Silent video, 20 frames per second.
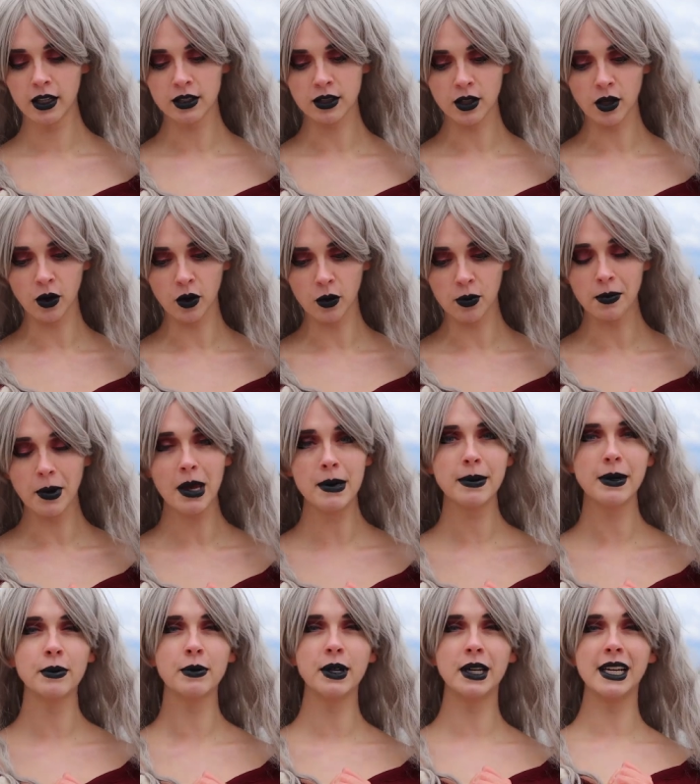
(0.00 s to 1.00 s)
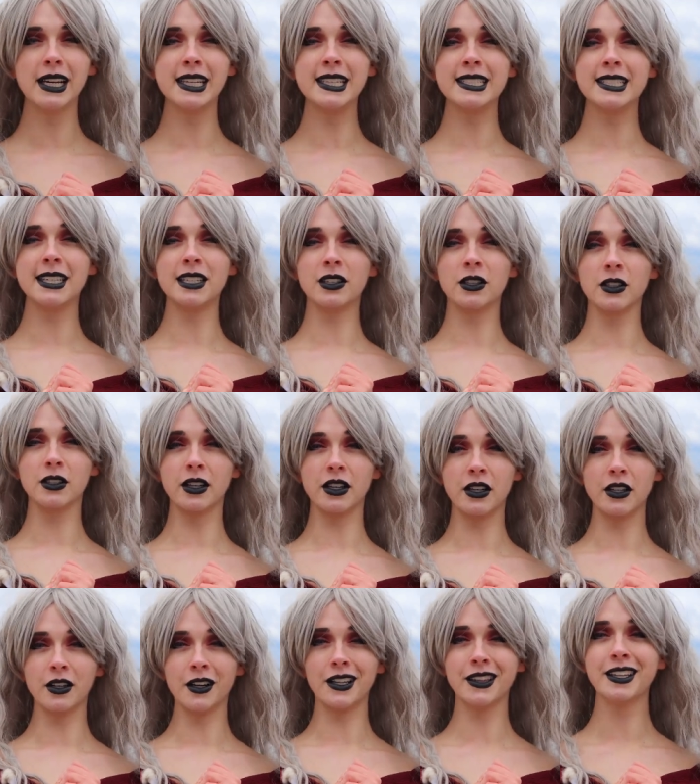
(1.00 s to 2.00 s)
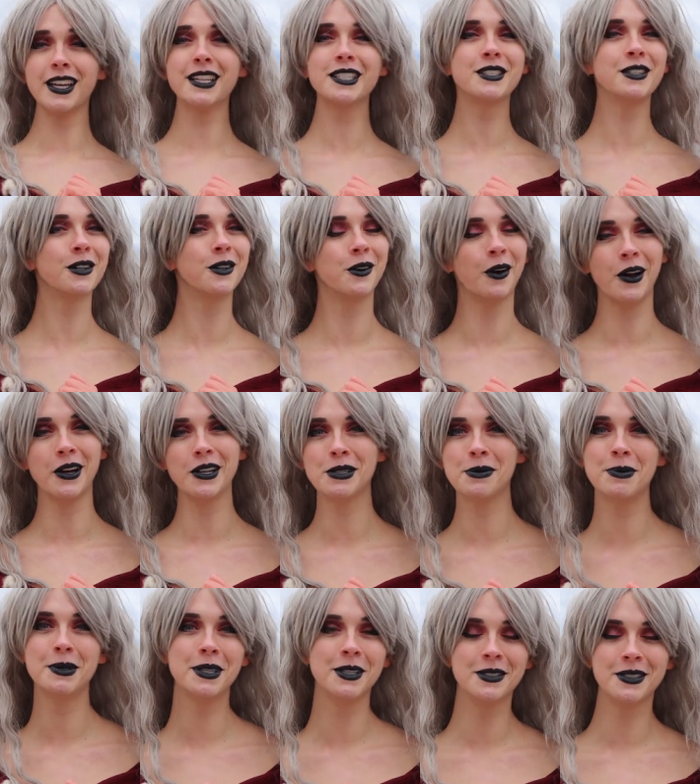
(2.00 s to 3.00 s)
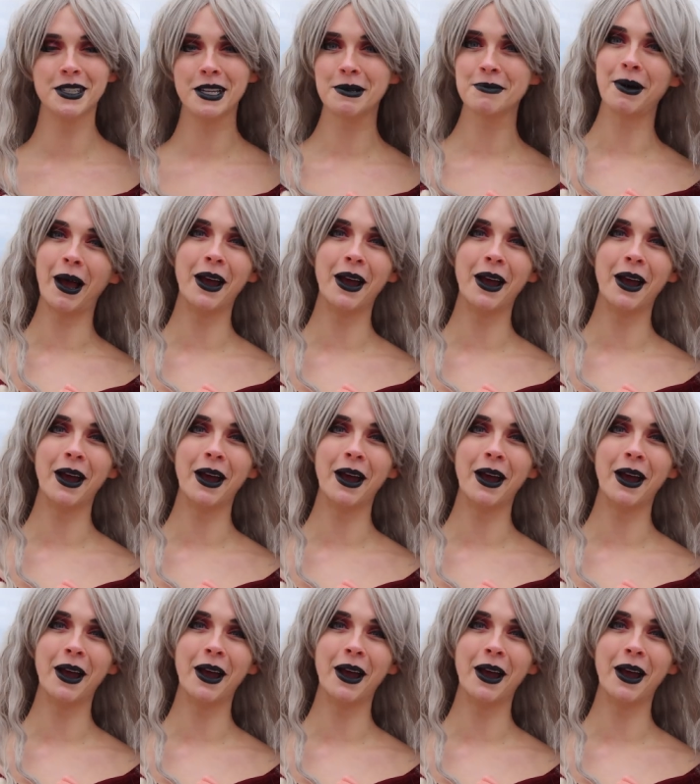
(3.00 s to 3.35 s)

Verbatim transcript: So maybe reconsider glitter unless you're going to be using